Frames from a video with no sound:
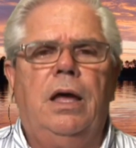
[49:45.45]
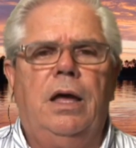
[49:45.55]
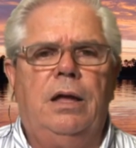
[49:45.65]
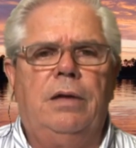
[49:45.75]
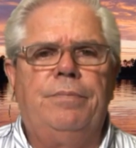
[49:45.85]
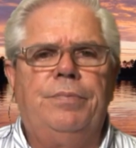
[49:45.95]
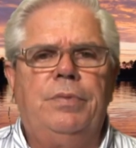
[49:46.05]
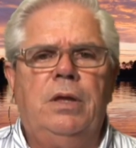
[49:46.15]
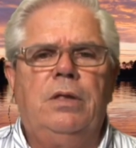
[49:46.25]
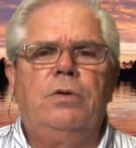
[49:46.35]

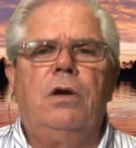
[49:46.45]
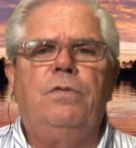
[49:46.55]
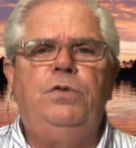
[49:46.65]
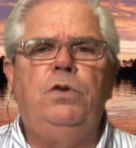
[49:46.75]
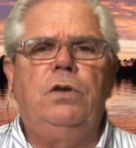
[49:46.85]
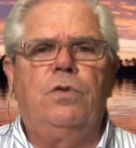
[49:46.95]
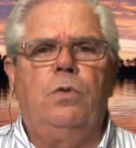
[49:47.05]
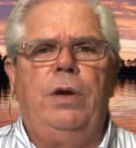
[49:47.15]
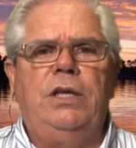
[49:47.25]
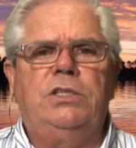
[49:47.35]
There are a few
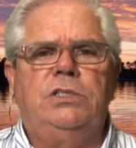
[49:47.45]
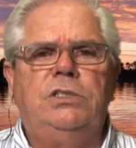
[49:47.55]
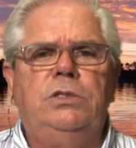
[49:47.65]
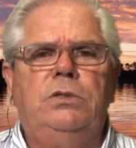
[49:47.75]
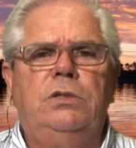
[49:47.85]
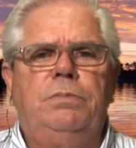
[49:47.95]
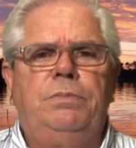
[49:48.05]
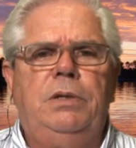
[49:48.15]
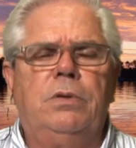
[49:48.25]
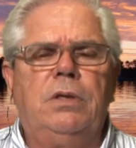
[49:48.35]
different ways to do
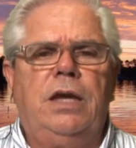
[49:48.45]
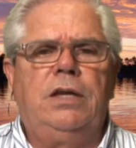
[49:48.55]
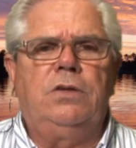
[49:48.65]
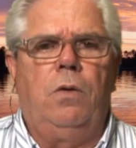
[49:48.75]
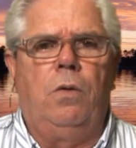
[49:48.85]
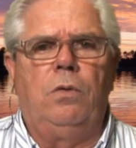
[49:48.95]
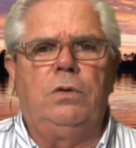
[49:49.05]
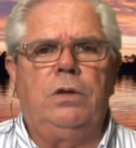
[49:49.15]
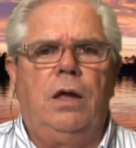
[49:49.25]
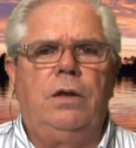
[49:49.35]
it. People like to
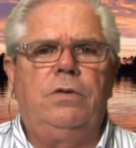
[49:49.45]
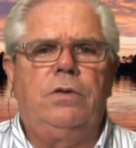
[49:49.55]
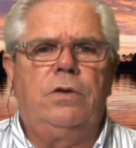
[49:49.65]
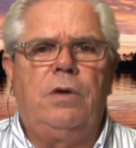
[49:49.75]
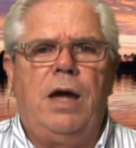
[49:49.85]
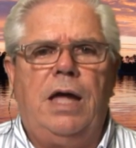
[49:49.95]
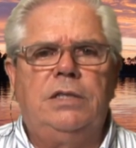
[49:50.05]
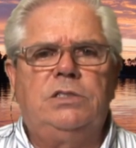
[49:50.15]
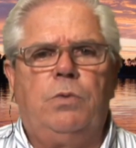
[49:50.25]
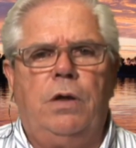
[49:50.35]
hold on to their
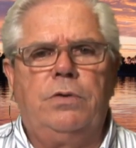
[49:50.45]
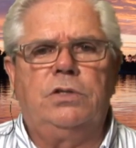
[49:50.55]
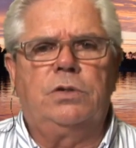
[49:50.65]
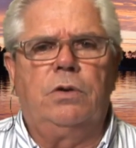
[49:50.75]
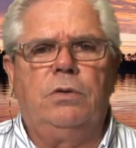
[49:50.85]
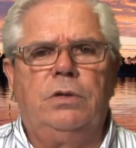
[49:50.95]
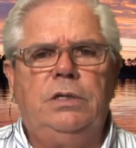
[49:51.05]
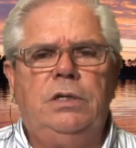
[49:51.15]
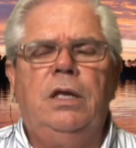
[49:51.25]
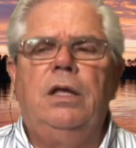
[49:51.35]
rods while they're
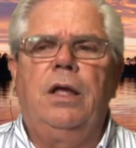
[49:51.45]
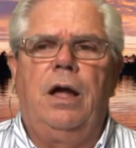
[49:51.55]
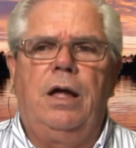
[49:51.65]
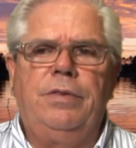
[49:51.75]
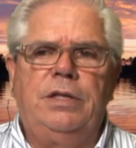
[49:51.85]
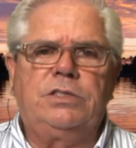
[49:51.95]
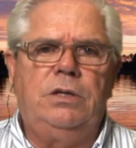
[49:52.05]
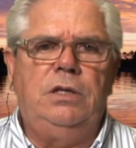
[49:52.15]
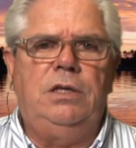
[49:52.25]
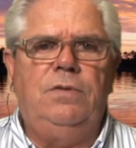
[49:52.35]
trolling. That's
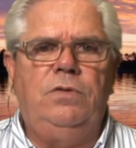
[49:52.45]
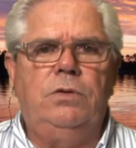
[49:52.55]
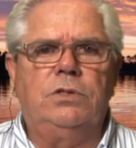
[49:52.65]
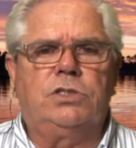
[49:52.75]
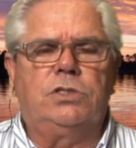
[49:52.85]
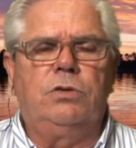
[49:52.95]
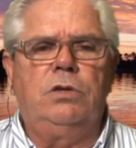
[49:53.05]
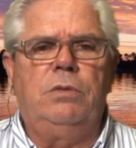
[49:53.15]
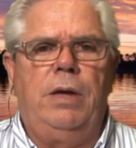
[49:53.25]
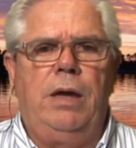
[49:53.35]
going to give you a
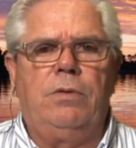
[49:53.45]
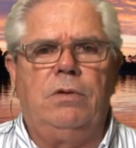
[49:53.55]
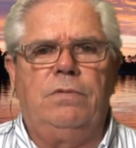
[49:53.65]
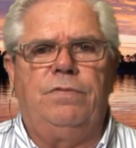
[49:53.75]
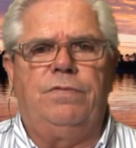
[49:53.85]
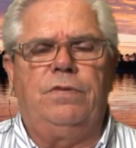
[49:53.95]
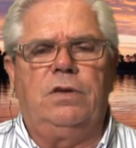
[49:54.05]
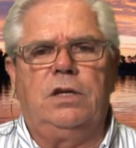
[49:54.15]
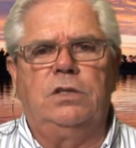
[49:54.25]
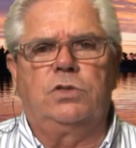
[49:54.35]
certain amount of
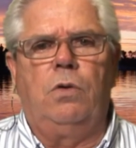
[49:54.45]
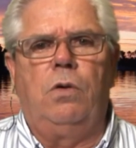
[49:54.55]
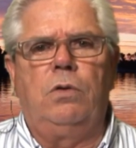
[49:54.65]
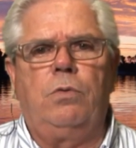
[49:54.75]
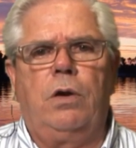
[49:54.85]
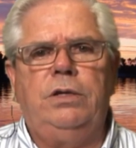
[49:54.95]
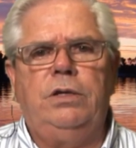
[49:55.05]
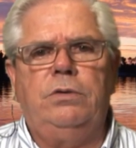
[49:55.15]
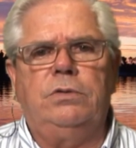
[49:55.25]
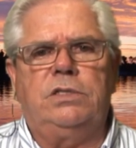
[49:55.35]
control where
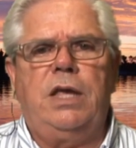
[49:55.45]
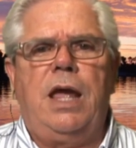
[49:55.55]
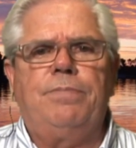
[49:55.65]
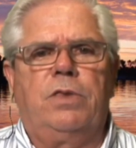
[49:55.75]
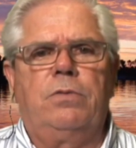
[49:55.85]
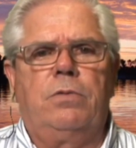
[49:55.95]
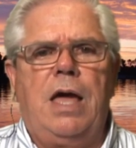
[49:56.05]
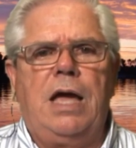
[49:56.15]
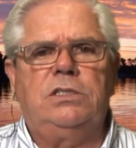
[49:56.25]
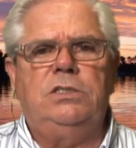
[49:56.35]
you tap the
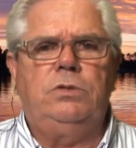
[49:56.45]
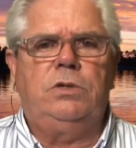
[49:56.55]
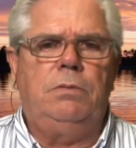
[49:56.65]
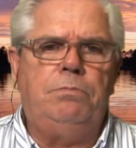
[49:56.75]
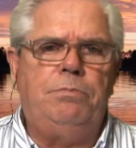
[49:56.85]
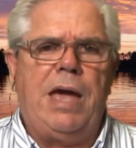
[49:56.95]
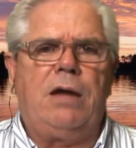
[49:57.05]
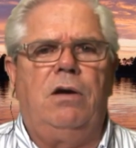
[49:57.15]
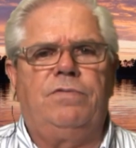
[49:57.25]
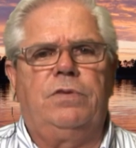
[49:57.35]
rocks and you can
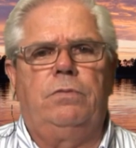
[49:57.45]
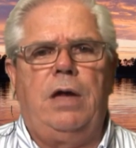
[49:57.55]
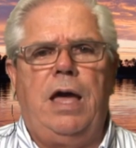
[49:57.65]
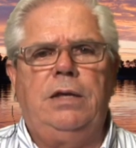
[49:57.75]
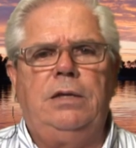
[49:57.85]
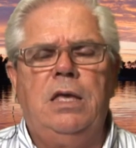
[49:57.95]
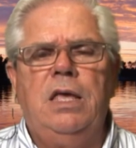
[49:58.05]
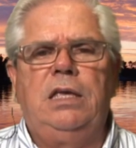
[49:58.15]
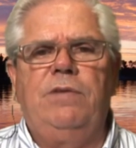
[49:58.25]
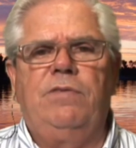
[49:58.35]
back off the rod,
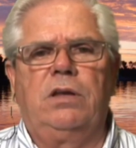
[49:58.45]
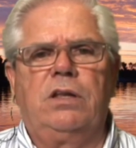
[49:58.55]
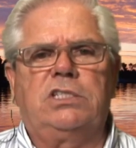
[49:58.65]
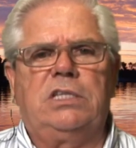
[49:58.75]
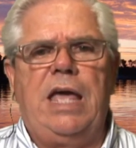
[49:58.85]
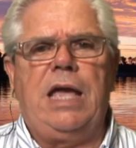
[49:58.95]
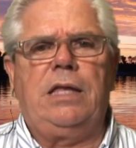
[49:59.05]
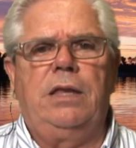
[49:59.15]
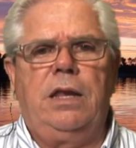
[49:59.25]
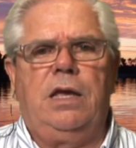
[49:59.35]
give it a little
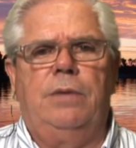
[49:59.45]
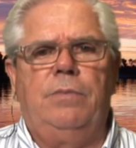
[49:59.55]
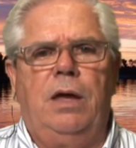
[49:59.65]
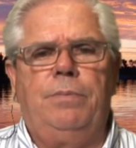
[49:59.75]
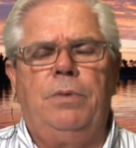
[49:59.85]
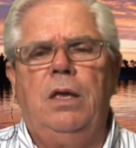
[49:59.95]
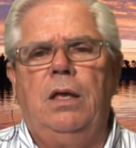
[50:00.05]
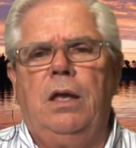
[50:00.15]
slack, let it come up.